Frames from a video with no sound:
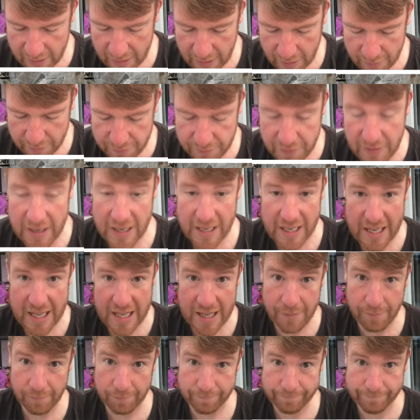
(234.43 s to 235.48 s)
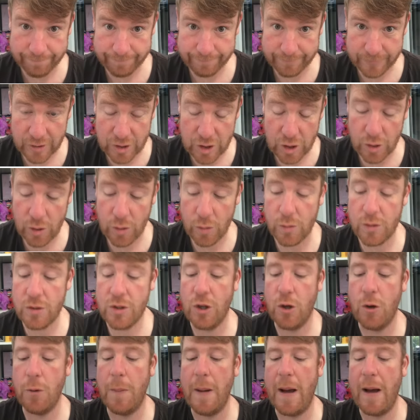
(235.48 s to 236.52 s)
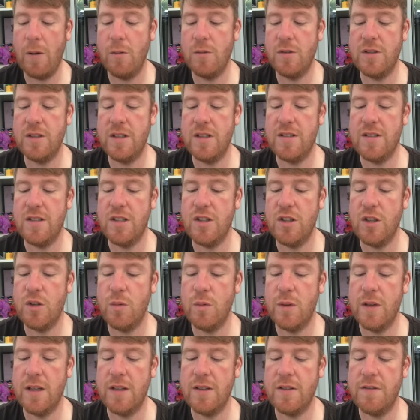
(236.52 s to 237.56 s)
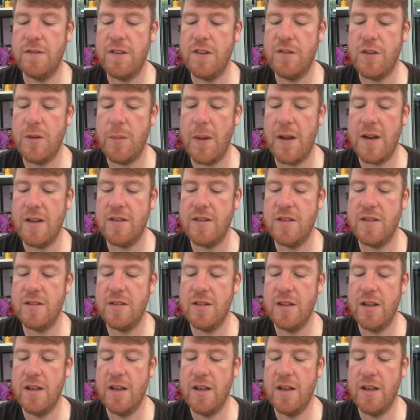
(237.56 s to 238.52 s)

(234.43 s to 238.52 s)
affinity to £2 as they do at 50 pences.